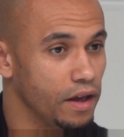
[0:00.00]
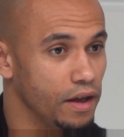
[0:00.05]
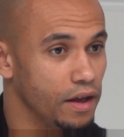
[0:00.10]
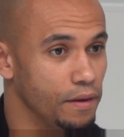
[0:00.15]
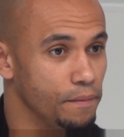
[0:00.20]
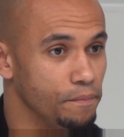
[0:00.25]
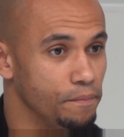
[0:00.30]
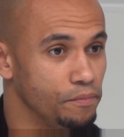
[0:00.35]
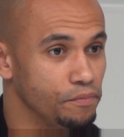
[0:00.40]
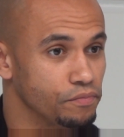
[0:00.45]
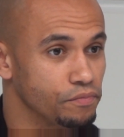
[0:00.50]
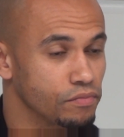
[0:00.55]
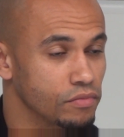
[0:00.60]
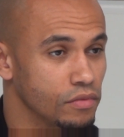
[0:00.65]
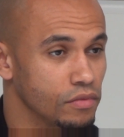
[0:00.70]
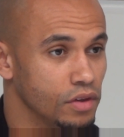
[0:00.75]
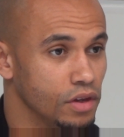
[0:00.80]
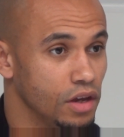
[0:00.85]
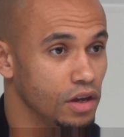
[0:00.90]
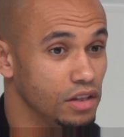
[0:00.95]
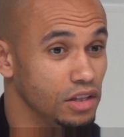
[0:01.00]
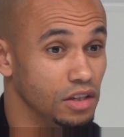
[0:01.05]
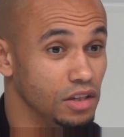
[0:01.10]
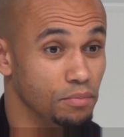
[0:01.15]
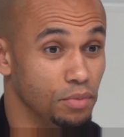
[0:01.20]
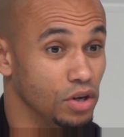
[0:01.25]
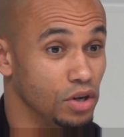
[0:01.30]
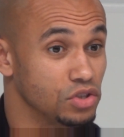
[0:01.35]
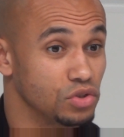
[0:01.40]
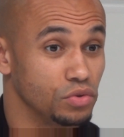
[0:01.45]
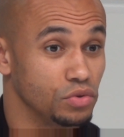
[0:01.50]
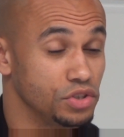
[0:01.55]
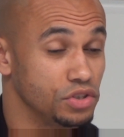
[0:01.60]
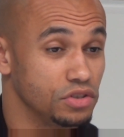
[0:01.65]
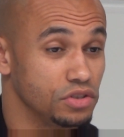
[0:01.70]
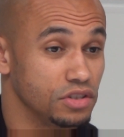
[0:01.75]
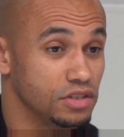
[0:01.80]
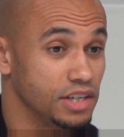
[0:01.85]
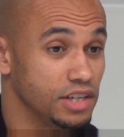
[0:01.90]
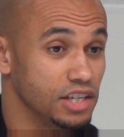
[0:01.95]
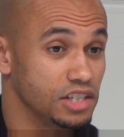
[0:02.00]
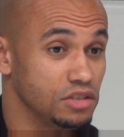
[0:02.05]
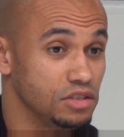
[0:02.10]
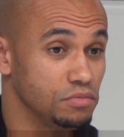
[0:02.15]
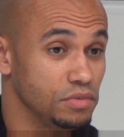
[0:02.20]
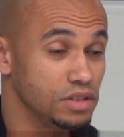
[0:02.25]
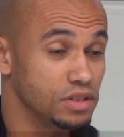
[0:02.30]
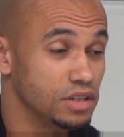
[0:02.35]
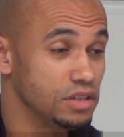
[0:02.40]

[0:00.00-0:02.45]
I think the boss always used to say to me,